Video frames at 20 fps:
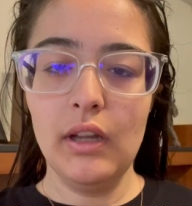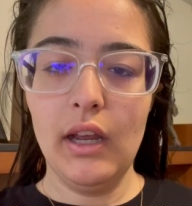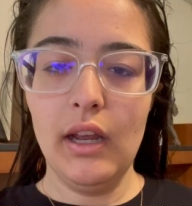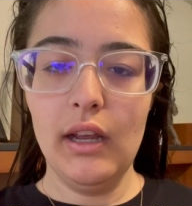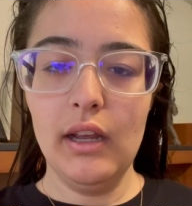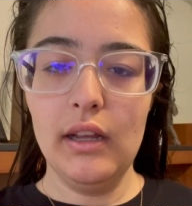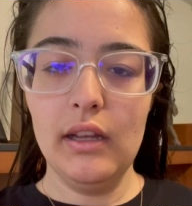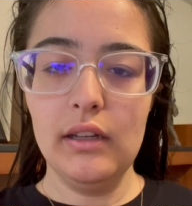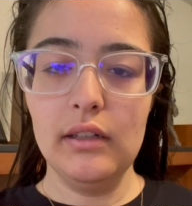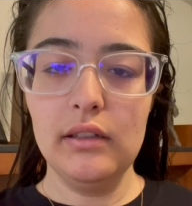
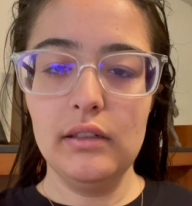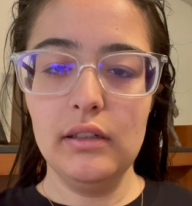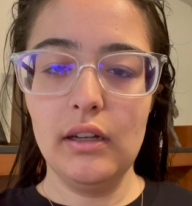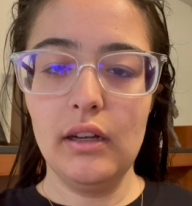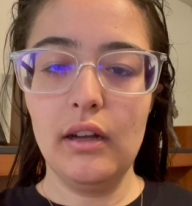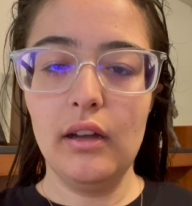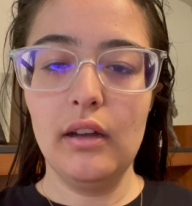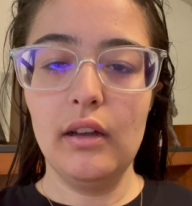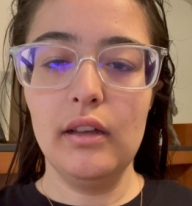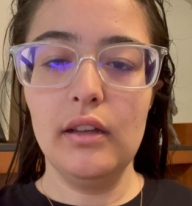Hey
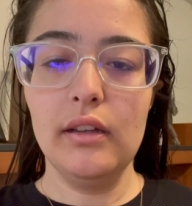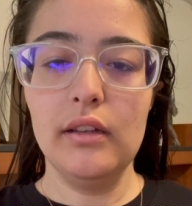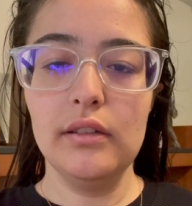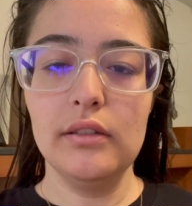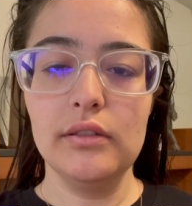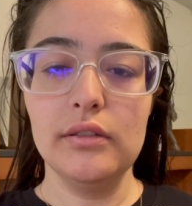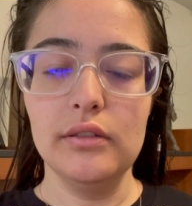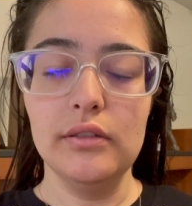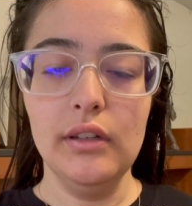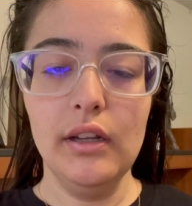
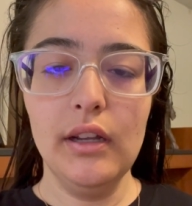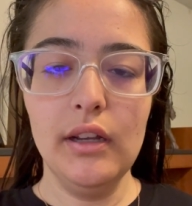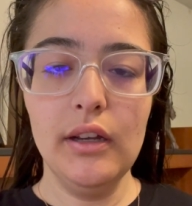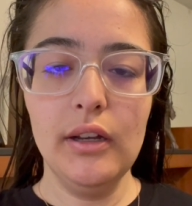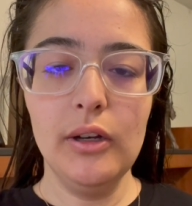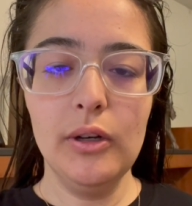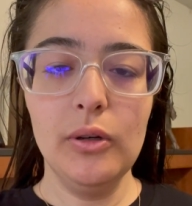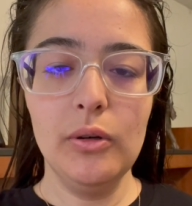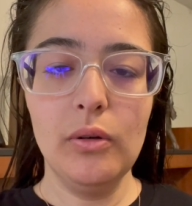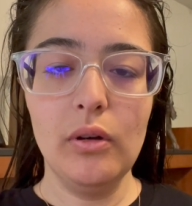guys,
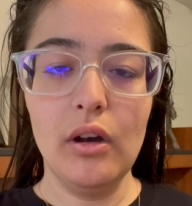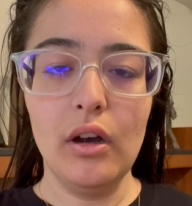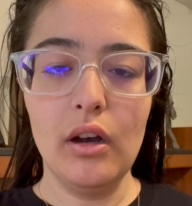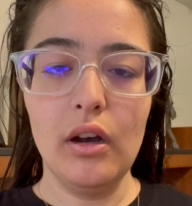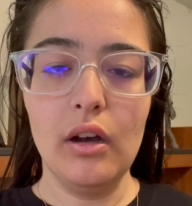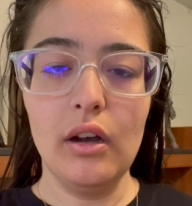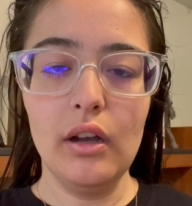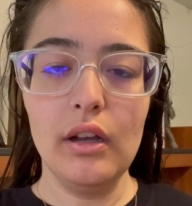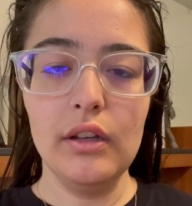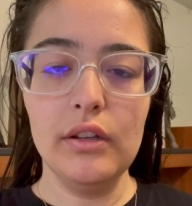now
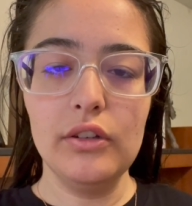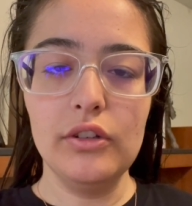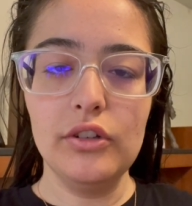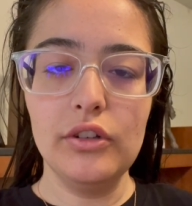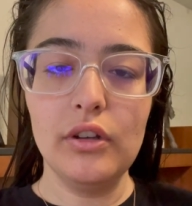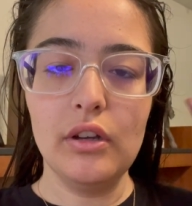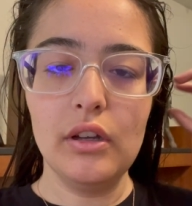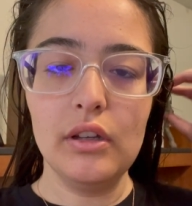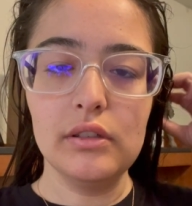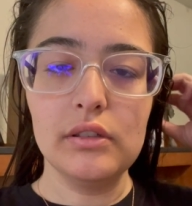I
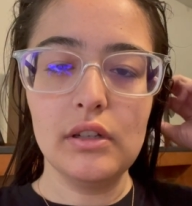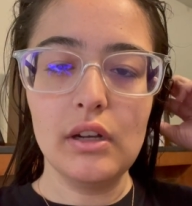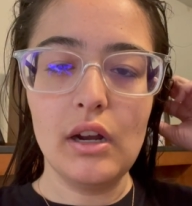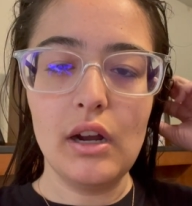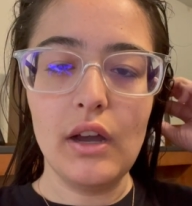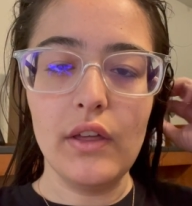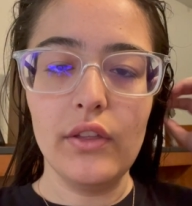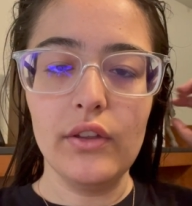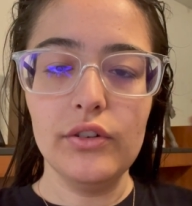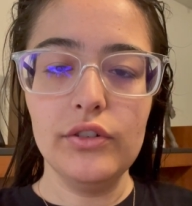just got
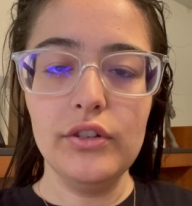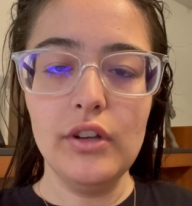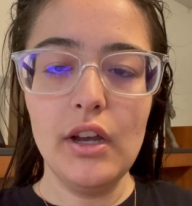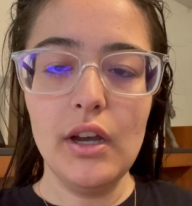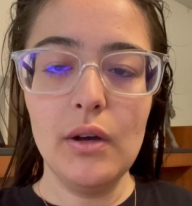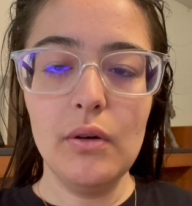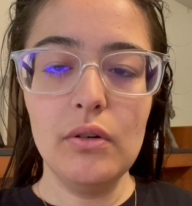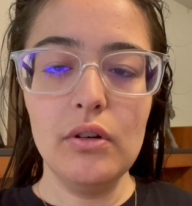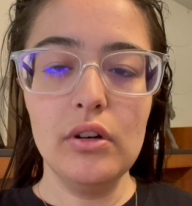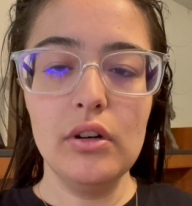out of the
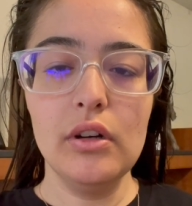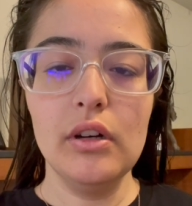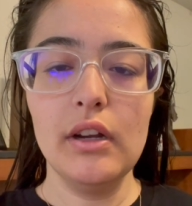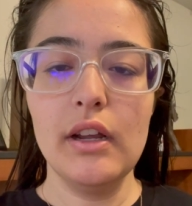shower